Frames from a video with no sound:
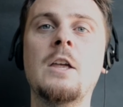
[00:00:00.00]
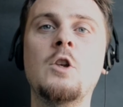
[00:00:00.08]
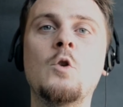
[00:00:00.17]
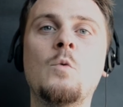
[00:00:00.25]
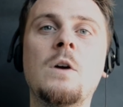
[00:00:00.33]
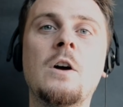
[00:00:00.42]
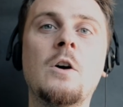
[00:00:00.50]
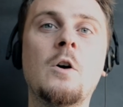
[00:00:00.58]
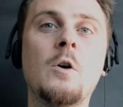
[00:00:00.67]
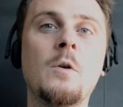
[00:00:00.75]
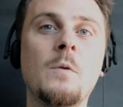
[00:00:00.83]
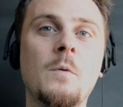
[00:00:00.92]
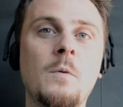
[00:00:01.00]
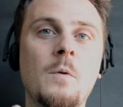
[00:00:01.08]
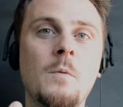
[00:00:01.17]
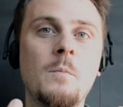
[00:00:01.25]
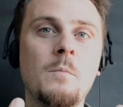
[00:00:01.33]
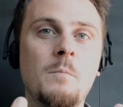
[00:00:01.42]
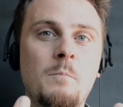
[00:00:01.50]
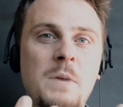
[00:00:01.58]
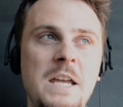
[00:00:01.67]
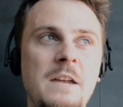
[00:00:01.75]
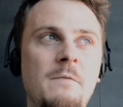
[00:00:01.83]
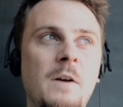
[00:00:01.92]
You will
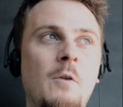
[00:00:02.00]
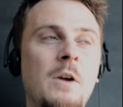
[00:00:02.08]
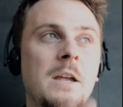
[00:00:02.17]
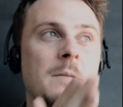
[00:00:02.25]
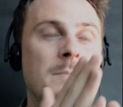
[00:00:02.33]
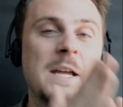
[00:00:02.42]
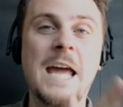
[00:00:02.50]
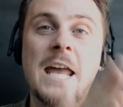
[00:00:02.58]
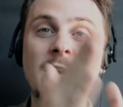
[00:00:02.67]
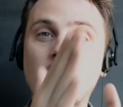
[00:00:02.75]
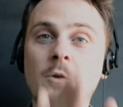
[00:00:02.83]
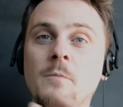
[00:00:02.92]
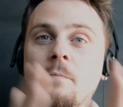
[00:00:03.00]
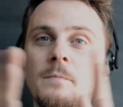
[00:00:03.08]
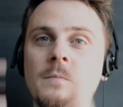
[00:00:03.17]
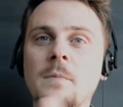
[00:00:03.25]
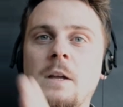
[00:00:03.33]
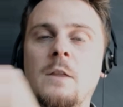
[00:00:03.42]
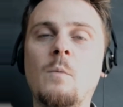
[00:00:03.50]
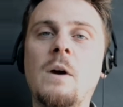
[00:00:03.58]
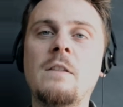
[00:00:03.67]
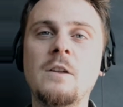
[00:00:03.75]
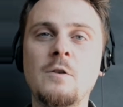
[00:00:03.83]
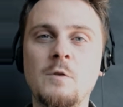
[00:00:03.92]
be very mechanical in the
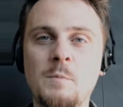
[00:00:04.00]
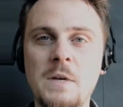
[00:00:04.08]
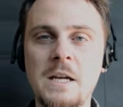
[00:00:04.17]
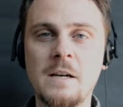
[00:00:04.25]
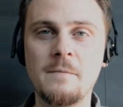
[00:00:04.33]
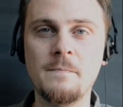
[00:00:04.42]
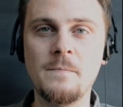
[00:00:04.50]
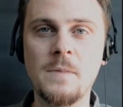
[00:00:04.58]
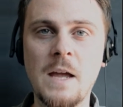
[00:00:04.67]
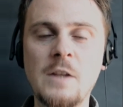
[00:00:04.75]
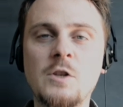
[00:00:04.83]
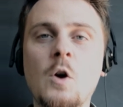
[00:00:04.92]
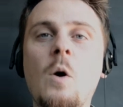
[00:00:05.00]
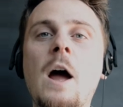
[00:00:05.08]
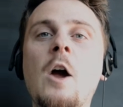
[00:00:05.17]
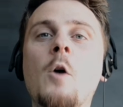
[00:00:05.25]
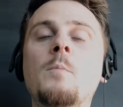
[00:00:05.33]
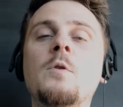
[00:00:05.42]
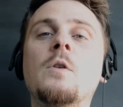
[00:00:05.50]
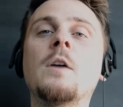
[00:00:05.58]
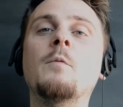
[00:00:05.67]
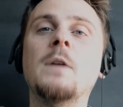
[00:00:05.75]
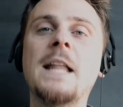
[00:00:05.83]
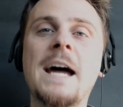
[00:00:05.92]
way that you speak. And so I hope you
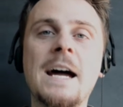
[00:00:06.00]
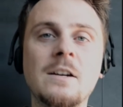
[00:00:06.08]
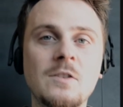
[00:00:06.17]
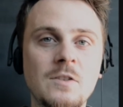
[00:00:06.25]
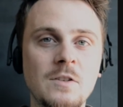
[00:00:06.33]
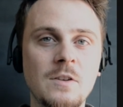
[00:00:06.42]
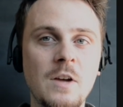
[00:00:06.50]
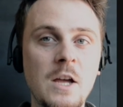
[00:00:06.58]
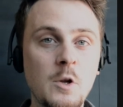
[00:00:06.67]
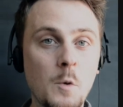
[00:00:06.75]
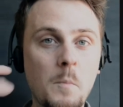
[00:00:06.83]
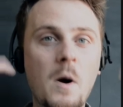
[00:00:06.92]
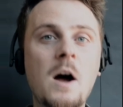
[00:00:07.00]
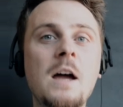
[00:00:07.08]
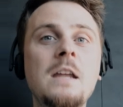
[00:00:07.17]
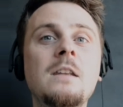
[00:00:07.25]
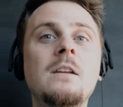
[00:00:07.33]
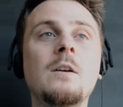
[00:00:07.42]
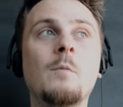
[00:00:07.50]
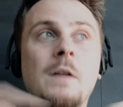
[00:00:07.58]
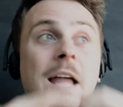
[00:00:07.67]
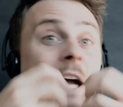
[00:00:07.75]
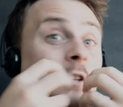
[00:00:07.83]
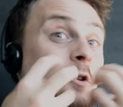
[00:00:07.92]
can relax your mind,
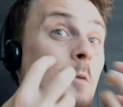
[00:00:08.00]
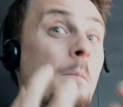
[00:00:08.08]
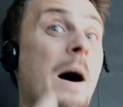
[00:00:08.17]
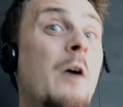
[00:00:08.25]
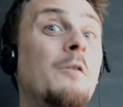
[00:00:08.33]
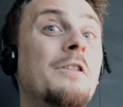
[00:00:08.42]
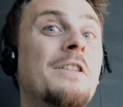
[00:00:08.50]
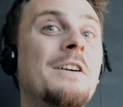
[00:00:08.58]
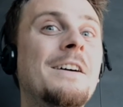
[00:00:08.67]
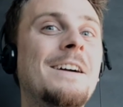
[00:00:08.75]
relax your mouth.